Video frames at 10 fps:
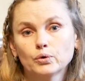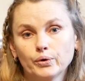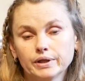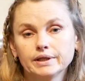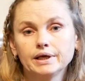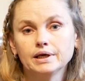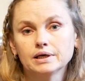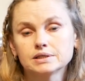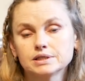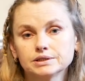when they
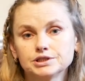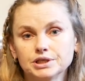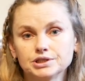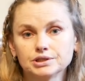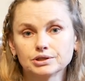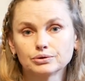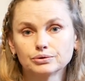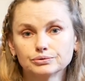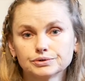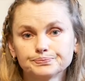are still changing the
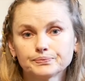coat.